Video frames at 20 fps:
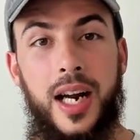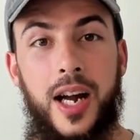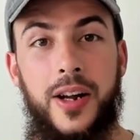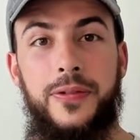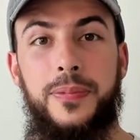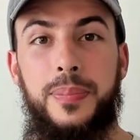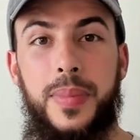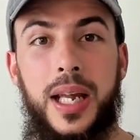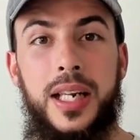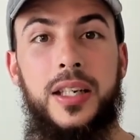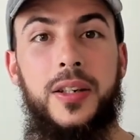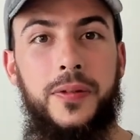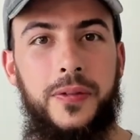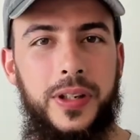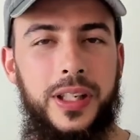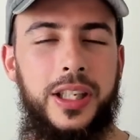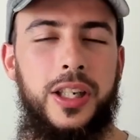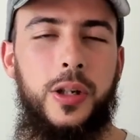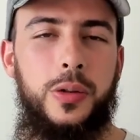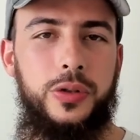then I've made a
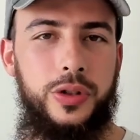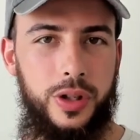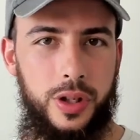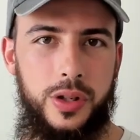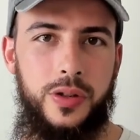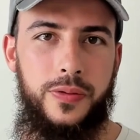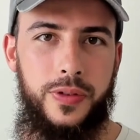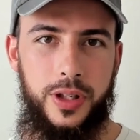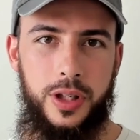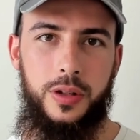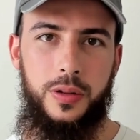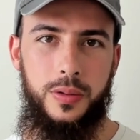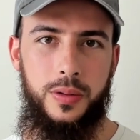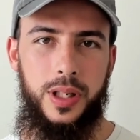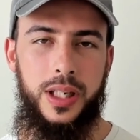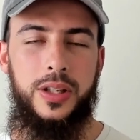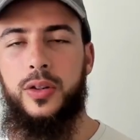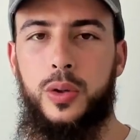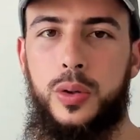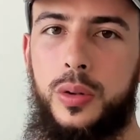video just for you.
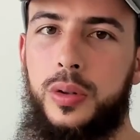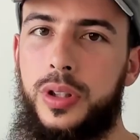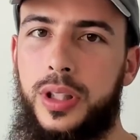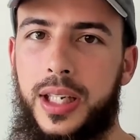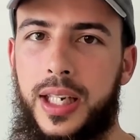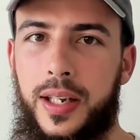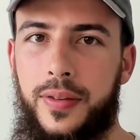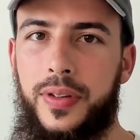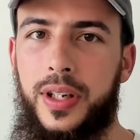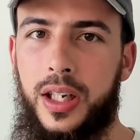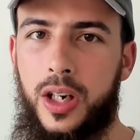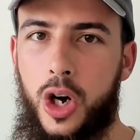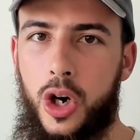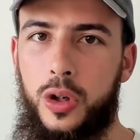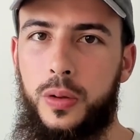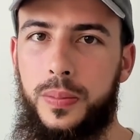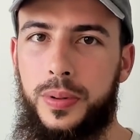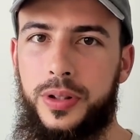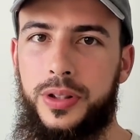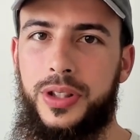It's called Giving
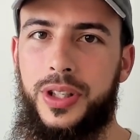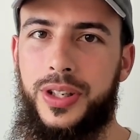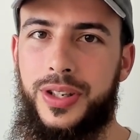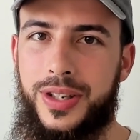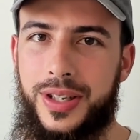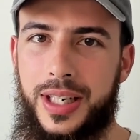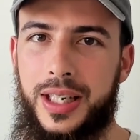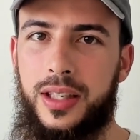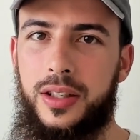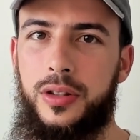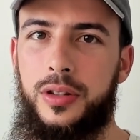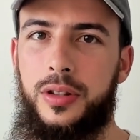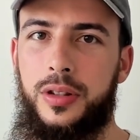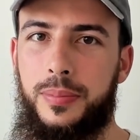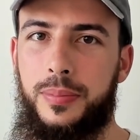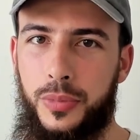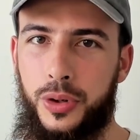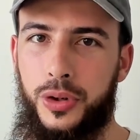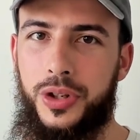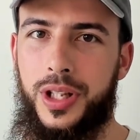Hope to
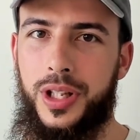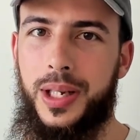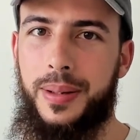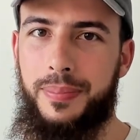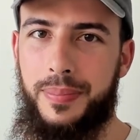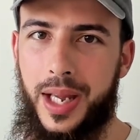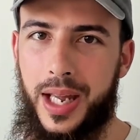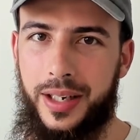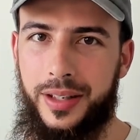single Muslim